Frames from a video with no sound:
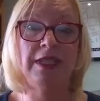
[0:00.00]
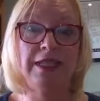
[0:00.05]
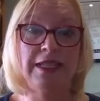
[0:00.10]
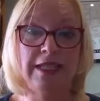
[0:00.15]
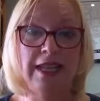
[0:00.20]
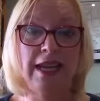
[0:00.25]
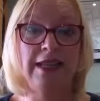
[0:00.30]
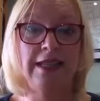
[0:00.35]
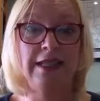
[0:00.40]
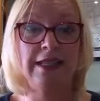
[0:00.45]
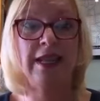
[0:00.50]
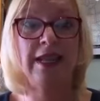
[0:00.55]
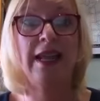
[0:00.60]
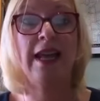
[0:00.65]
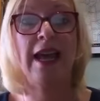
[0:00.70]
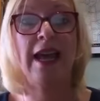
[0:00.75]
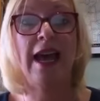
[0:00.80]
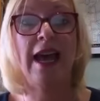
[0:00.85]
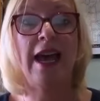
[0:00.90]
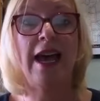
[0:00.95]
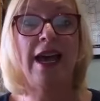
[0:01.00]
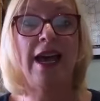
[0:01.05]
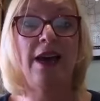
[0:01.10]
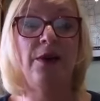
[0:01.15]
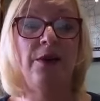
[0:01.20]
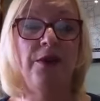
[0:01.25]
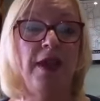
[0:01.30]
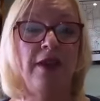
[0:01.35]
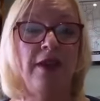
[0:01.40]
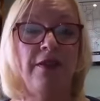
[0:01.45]
assess
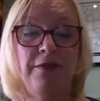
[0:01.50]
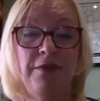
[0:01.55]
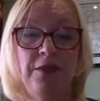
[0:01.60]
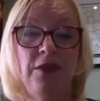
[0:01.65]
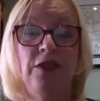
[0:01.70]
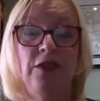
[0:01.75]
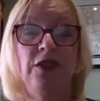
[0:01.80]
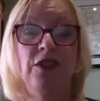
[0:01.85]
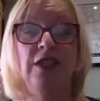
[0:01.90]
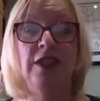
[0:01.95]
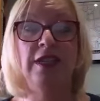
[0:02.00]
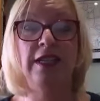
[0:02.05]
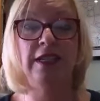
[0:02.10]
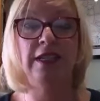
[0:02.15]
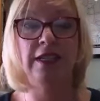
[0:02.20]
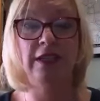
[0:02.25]
how they're functioning